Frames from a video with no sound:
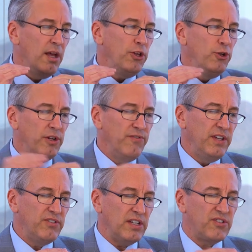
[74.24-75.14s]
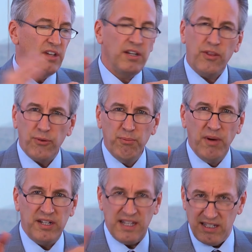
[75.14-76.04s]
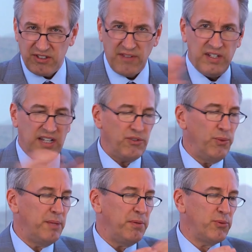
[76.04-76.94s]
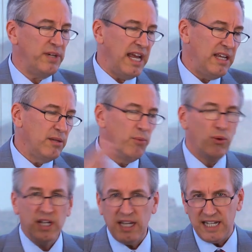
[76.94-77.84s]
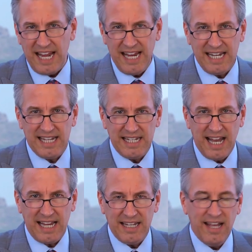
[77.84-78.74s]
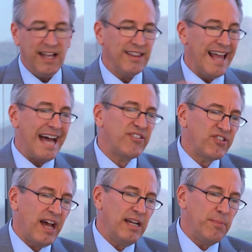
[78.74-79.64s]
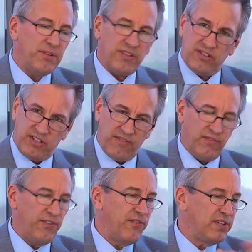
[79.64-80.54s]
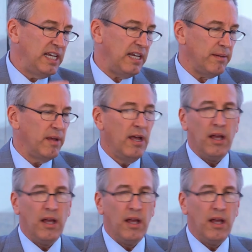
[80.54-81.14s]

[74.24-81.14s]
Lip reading: you can visit Sunday through Monday, that's 7 days a week, between 8 in the morning and 8 at night. Last sign up is at 7:15.